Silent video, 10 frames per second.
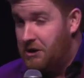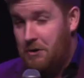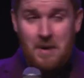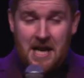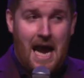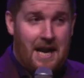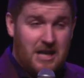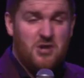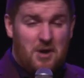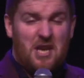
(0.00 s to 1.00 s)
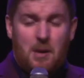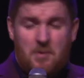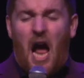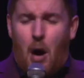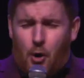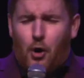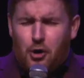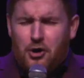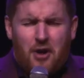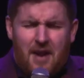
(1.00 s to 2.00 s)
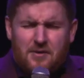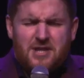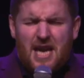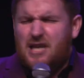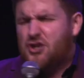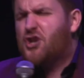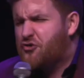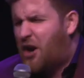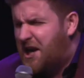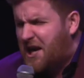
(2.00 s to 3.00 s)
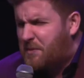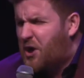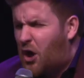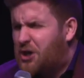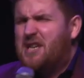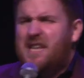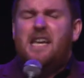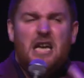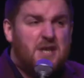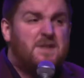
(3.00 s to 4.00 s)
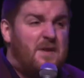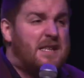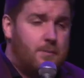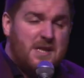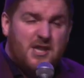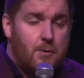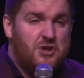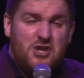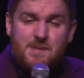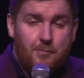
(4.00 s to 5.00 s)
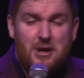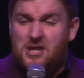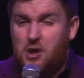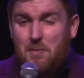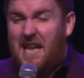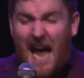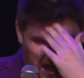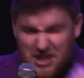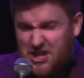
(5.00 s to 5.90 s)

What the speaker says: Oh my God, I just want to get up an hour earlier every day just to try a little bit harder because that guy just fills me with so much inspiration. Oh my God, in